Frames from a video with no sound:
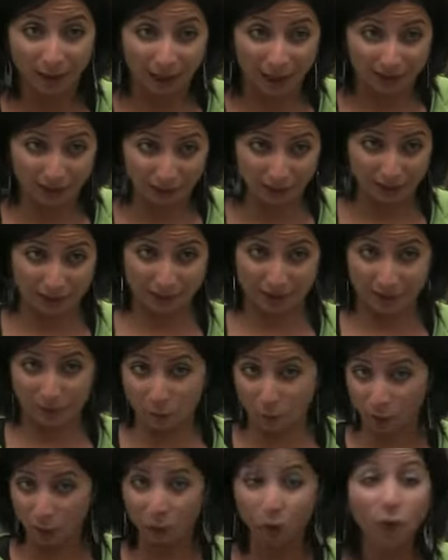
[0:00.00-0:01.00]
and
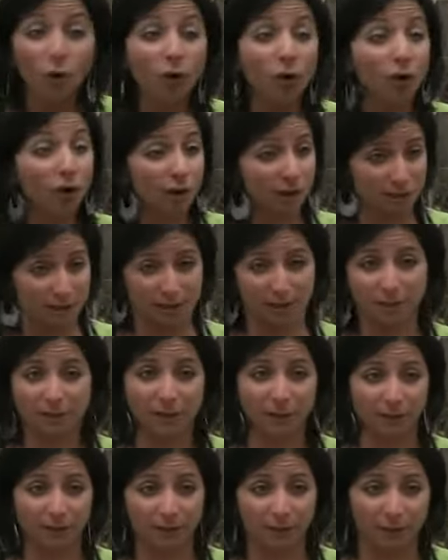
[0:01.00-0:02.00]
someone who learned
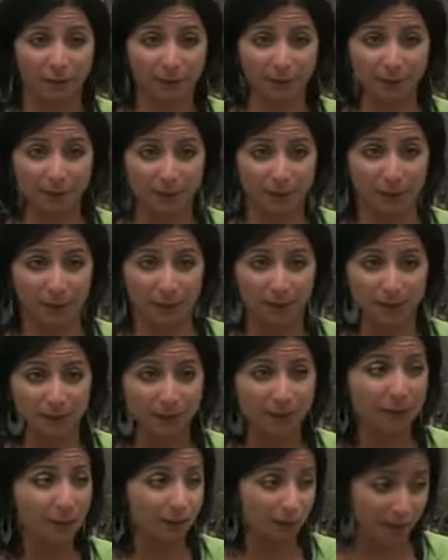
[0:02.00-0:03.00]
something from his past,